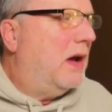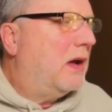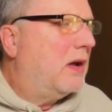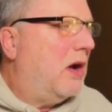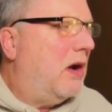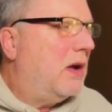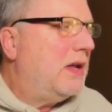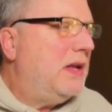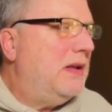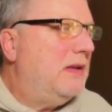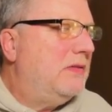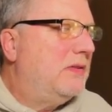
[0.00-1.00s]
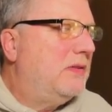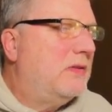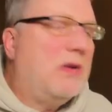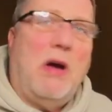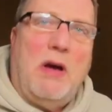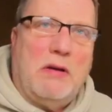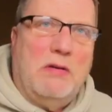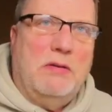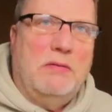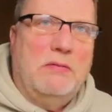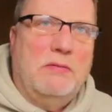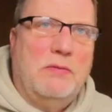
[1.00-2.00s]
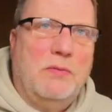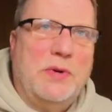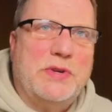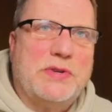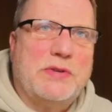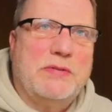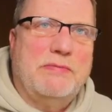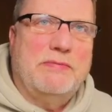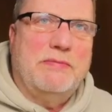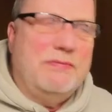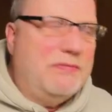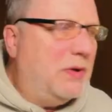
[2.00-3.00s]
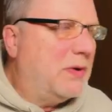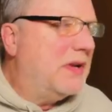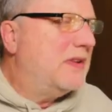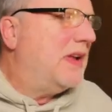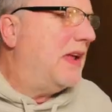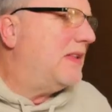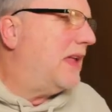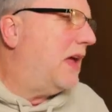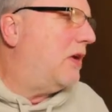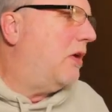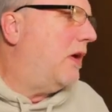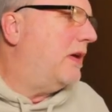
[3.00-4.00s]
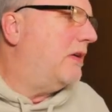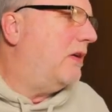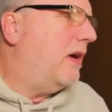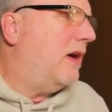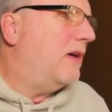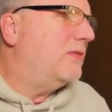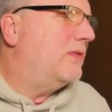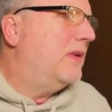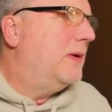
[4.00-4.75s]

Conky toggle, which you can take that on and off.